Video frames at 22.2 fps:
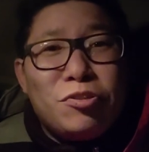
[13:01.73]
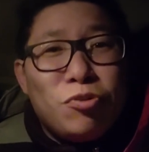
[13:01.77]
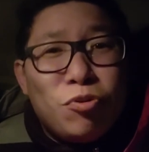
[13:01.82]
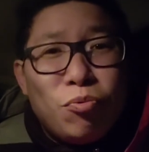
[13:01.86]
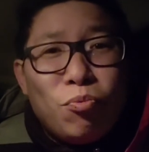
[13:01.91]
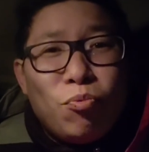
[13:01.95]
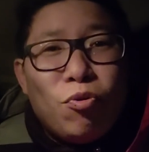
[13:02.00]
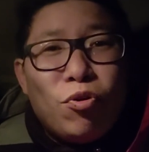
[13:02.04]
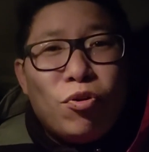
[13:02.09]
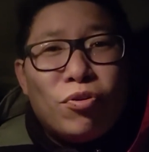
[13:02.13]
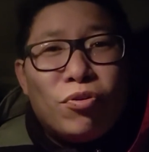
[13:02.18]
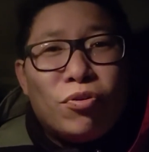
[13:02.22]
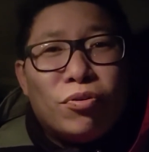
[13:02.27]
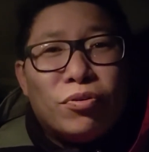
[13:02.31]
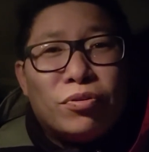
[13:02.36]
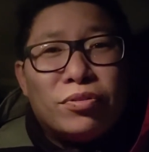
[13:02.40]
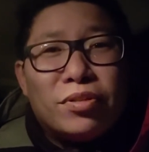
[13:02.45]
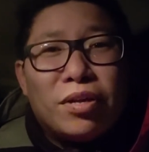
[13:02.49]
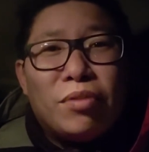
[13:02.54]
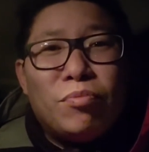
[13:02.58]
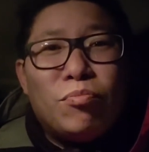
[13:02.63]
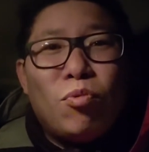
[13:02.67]
the world
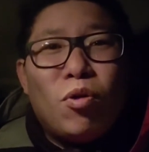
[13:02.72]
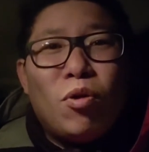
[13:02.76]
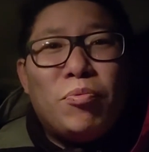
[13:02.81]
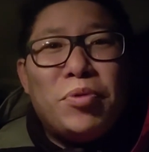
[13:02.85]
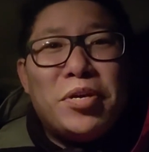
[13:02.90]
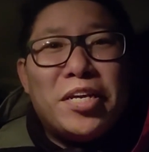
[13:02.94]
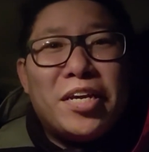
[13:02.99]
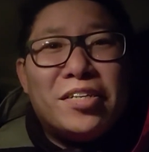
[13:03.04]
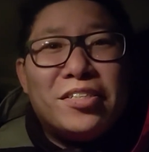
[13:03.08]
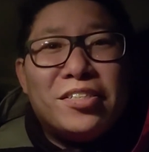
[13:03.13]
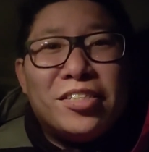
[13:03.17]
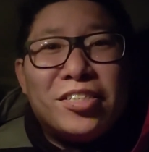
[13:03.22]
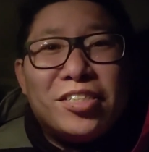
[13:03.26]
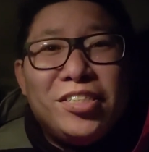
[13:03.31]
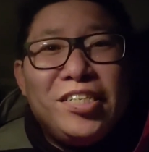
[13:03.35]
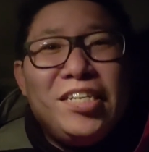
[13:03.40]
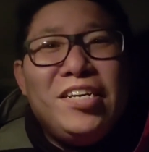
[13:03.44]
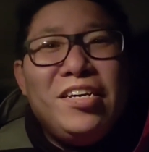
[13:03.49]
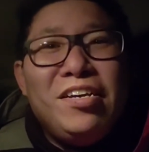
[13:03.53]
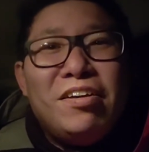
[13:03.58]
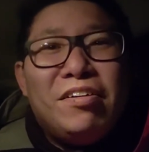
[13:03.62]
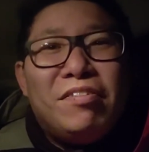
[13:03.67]
than what we can
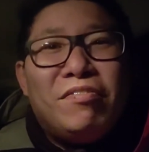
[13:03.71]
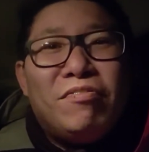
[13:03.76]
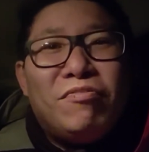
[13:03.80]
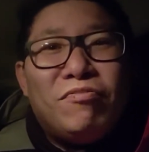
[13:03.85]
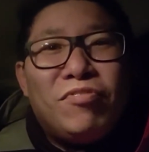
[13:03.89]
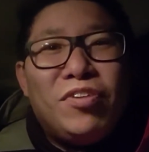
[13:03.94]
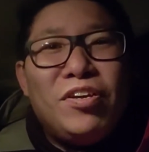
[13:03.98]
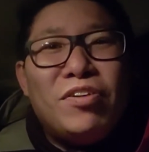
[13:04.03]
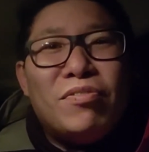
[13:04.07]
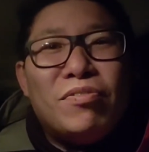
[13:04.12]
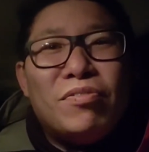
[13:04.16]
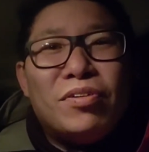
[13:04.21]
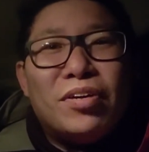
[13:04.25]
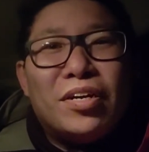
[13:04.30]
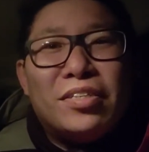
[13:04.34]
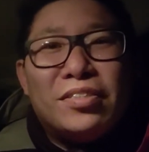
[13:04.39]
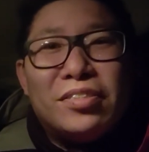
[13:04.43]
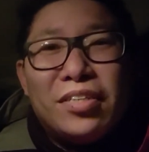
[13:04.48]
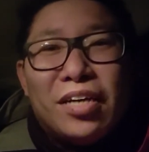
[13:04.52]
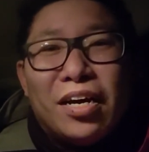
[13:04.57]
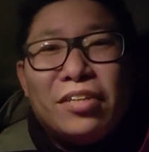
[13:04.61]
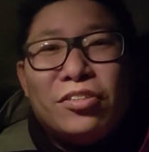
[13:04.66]
see and feel
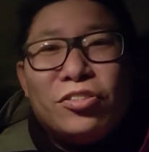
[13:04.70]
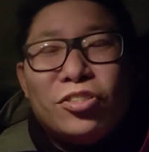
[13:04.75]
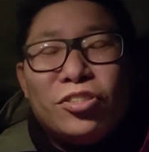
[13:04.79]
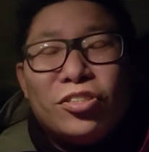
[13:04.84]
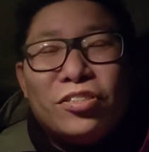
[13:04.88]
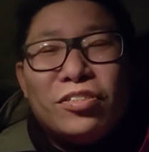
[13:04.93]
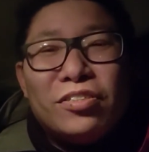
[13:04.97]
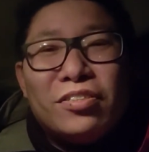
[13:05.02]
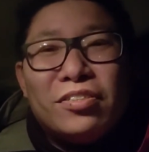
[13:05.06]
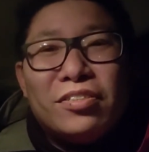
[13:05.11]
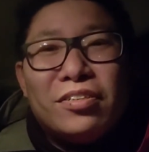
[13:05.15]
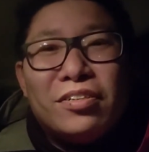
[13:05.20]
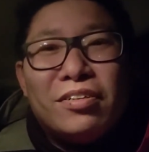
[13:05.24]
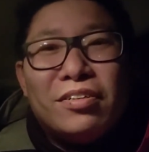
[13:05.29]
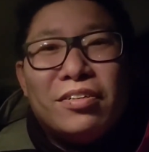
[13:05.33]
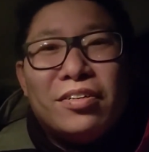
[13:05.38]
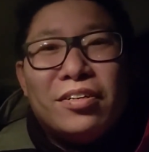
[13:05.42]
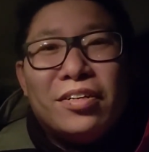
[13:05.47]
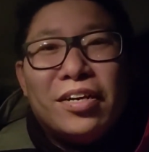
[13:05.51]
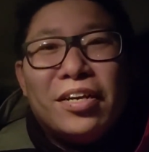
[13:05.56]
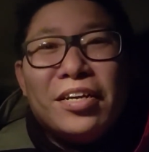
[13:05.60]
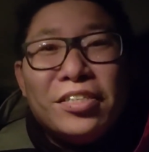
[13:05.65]
and touch
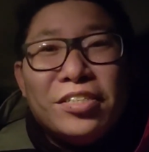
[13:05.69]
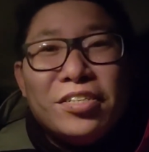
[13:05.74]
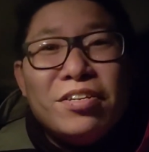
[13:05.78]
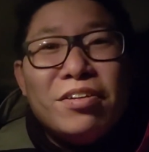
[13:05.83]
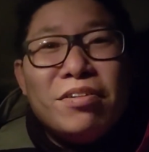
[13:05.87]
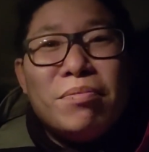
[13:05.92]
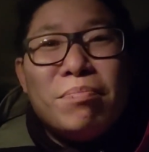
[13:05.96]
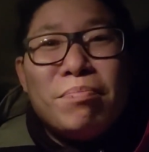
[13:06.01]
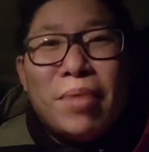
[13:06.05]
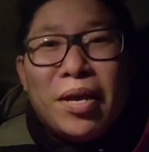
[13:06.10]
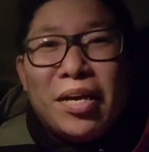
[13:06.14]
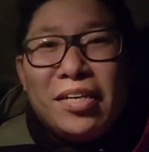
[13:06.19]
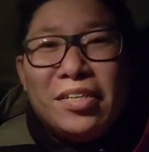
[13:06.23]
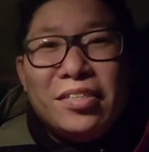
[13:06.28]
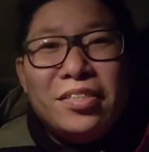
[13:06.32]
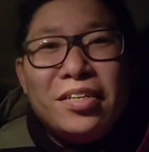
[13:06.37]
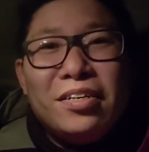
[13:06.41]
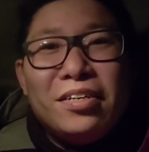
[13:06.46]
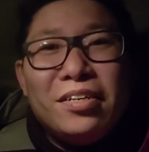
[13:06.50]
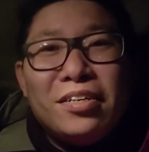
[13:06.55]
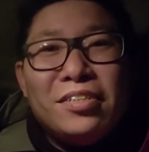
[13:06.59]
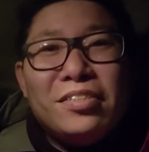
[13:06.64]
isn't it
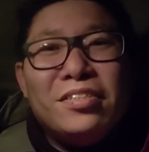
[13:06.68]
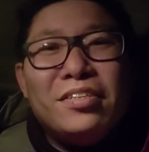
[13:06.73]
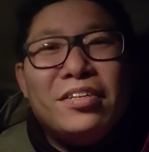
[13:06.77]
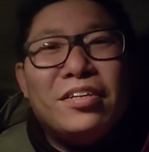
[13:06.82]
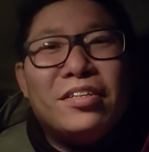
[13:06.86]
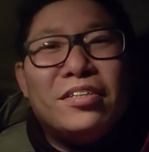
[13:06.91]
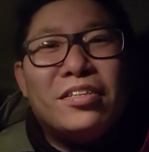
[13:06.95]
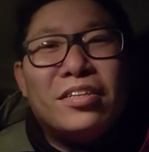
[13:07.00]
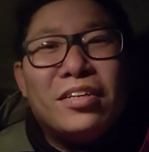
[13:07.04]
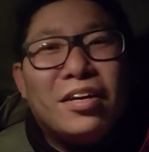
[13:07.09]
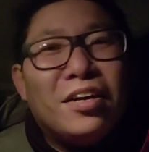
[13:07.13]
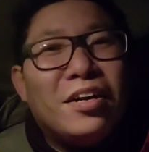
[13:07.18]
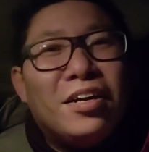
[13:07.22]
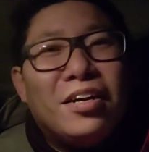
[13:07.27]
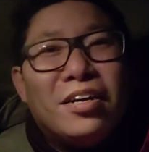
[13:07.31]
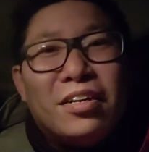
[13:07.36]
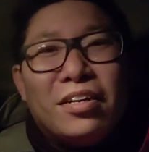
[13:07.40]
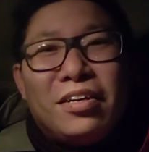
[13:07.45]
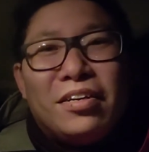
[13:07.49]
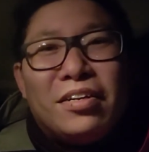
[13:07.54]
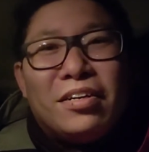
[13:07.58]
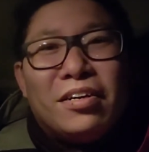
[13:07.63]
amazing isn't it
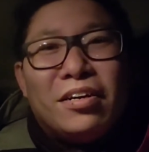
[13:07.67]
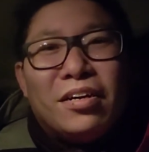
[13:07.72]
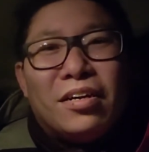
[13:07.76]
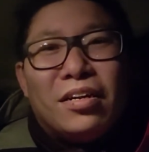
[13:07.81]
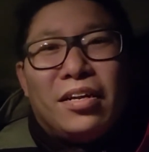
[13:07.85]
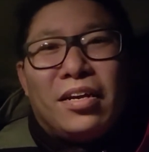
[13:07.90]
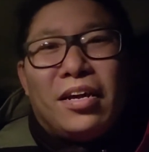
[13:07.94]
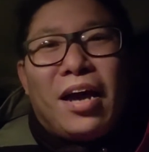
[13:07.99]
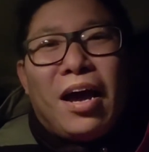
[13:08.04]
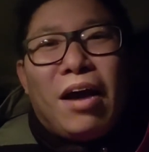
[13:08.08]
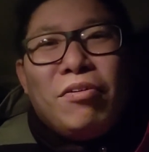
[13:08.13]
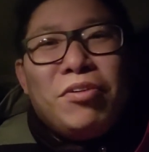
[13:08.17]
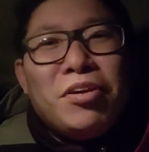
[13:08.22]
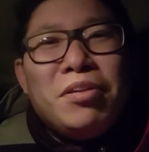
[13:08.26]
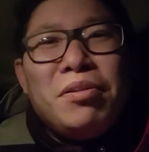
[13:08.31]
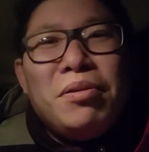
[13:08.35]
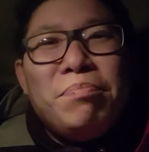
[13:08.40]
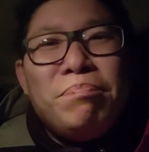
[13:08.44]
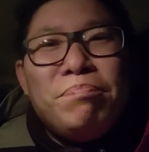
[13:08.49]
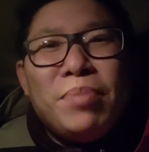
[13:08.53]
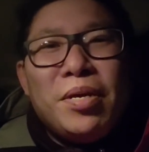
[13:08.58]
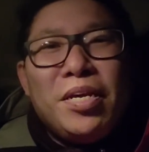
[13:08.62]
like like how can
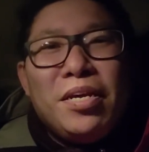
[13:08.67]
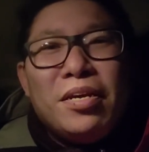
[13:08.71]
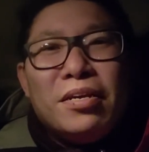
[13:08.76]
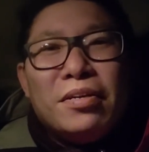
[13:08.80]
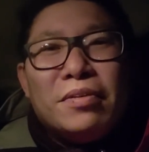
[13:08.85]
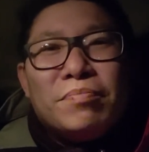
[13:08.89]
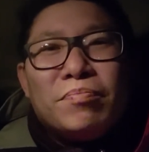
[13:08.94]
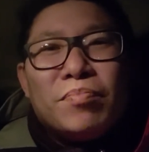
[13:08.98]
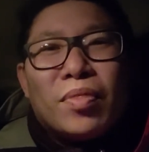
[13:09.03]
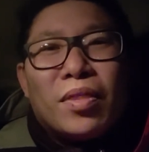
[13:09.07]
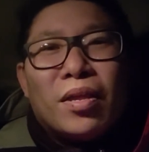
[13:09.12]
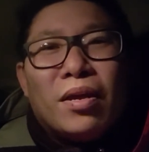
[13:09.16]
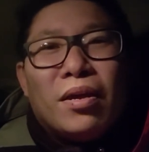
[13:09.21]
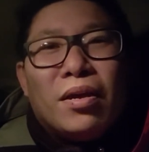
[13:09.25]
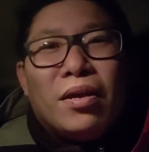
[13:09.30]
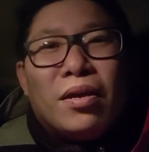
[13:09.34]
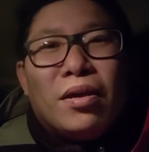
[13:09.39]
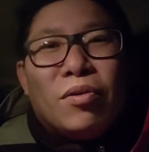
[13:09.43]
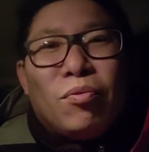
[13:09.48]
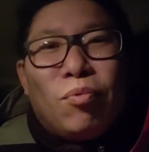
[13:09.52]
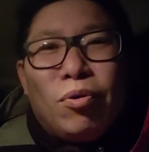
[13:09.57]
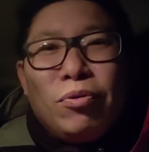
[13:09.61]
it be
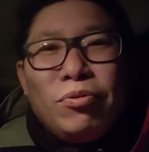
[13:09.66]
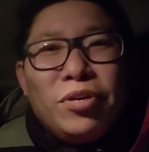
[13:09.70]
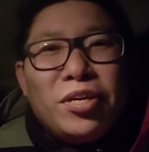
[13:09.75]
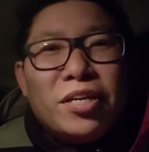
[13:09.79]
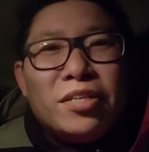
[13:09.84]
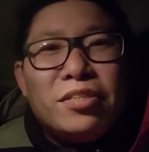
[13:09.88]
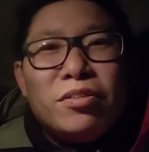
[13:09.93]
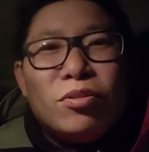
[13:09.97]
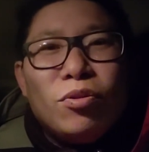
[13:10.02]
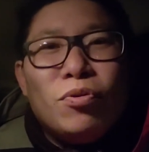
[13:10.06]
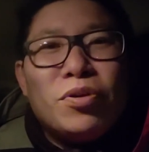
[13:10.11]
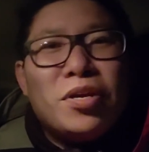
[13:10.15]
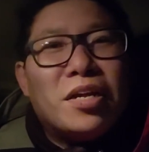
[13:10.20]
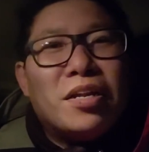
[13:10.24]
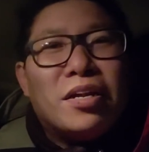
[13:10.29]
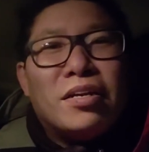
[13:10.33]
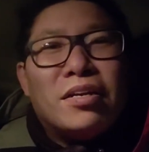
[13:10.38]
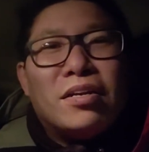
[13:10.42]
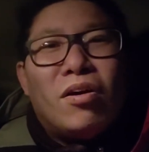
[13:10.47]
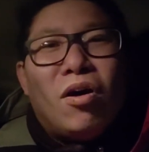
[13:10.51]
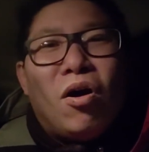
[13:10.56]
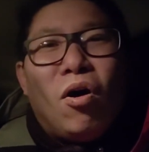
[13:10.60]
well, you can look at
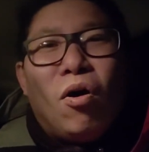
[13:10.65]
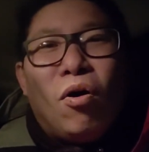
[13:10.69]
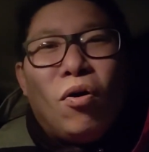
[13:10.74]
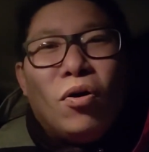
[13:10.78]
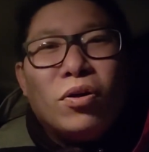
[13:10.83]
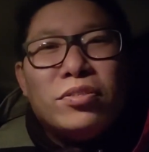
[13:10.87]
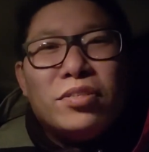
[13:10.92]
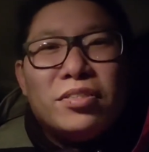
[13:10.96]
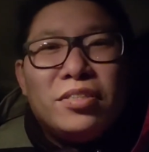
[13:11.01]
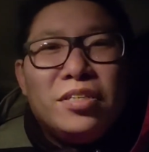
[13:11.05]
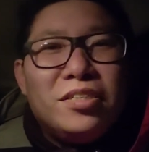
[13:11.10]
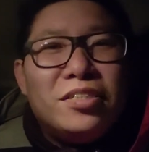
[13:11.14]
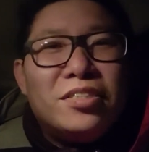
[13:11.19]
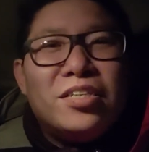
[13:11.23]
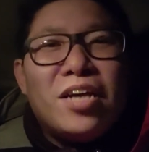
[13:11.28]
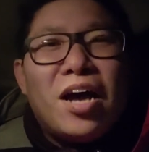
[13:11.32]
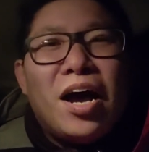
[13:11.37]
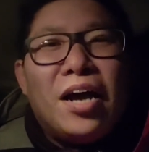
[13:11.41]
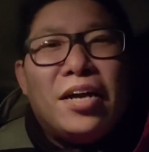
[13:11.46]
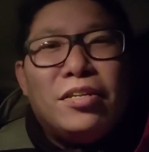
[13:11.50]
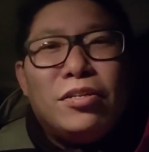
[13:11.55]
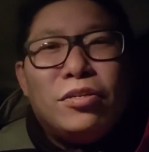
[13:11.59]
it, all the
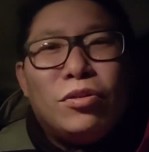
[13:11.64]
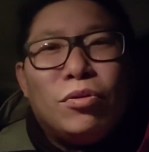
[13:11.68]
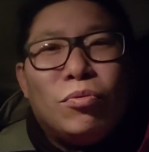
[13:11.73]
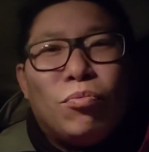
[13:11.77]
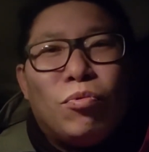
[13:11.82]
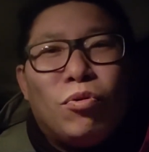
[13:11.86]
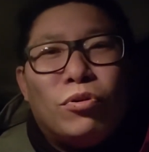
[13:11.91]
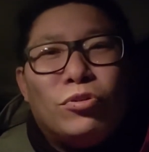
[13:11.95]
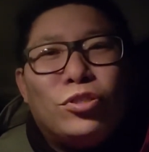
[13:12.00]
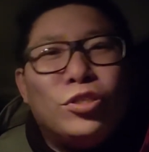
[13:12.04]
design in the world.